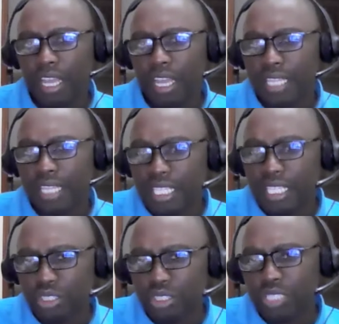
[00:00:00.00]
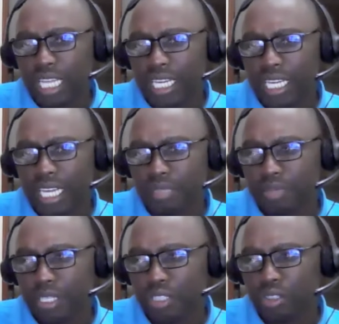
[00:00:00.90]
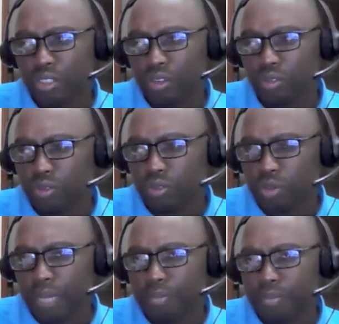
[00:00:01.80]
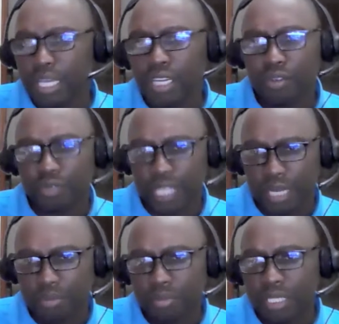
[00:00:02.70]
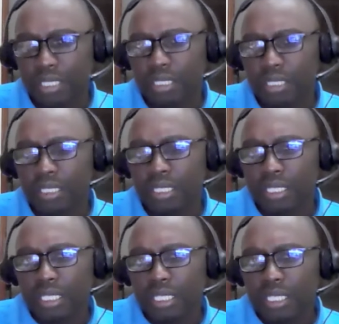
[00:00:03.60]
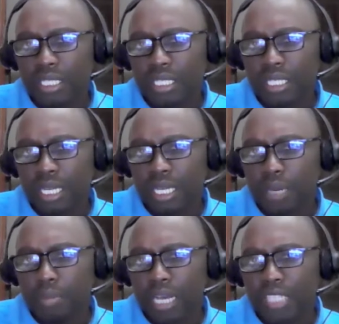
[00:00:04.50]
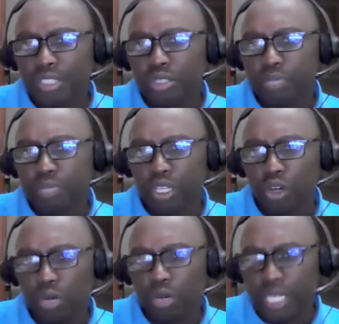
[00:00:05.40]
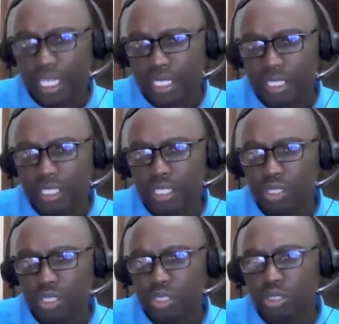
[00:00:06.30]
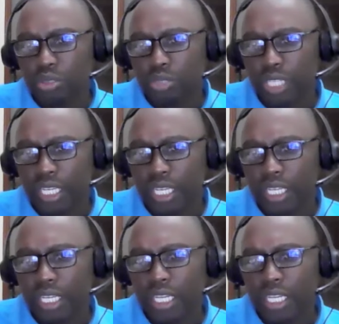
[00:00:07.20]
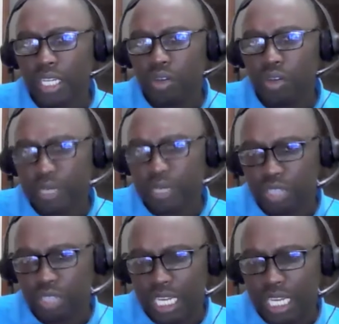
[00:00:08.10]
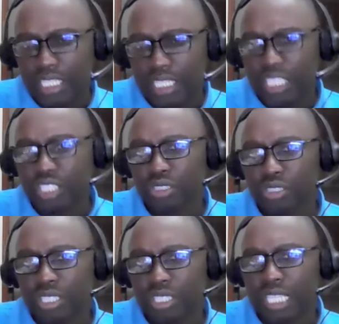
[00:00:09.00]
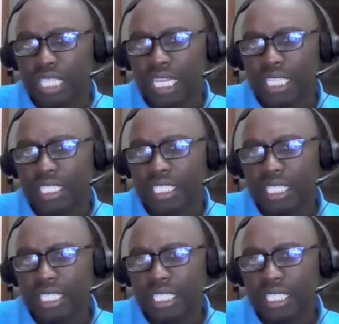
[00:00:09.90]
And then there's also that aspect of where many of them are so beholden to the corporate organizations that